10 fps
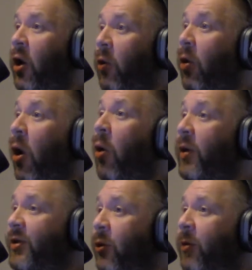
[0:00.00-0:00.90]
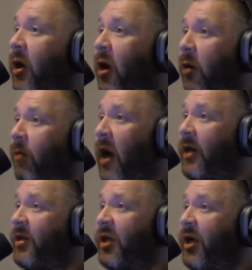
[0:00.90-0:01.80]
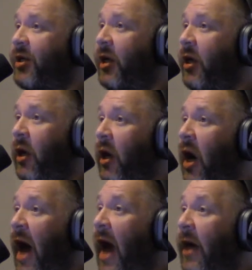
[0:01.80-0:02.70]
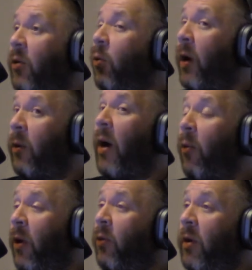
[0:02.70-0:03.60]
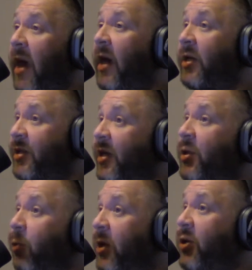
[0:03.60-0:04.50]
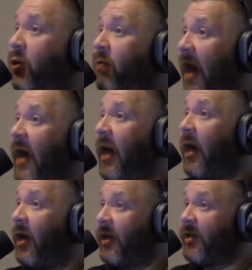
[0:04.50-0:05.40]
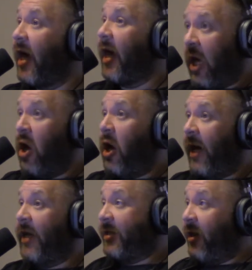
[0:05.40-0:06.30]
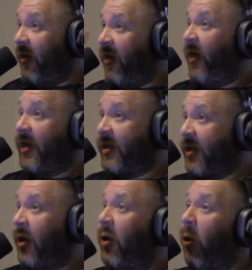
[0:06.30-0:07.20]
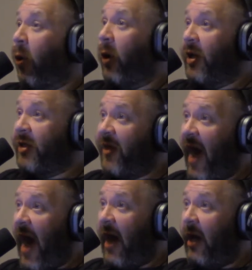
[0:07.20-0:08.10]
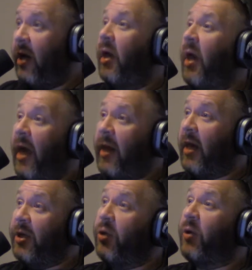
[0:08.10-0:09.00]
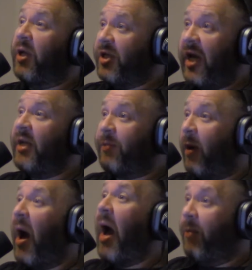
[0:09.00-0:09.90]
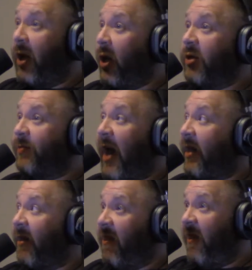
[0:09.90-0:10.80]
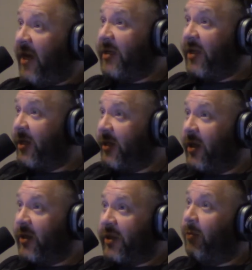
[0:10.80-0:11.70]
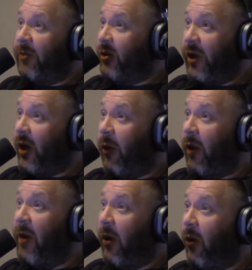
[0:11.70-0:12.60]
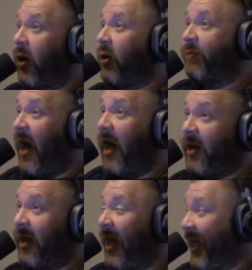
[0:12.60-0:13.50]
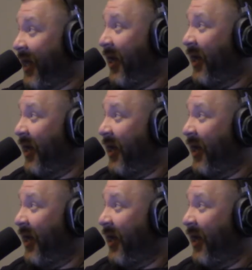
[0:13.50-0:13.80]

we're always open to our minds changing? Oh yeah, yeah. And when when we make a decision, we do make it. It's like it's this or it's that, and then you can change my mind, but it goes back to this. It doesn't some usually go in the middle. It goes back to like,